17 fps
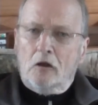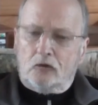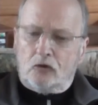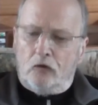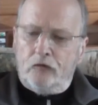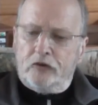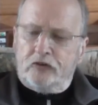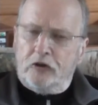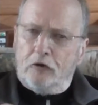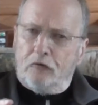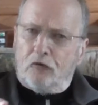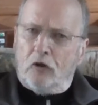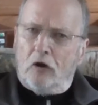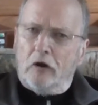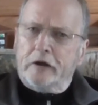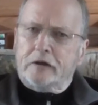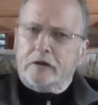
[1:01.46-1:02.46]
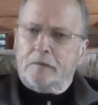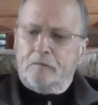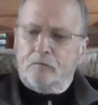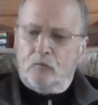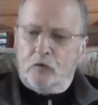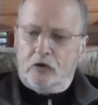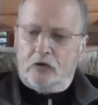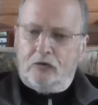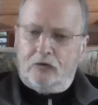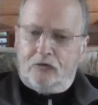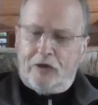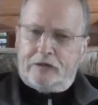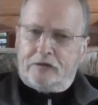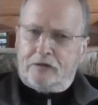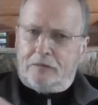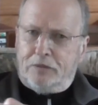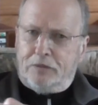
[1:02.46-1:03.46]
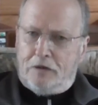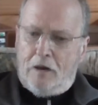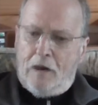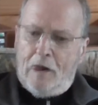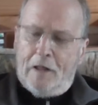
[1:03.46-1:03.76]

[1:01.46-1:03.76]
So on the shift light, which is set up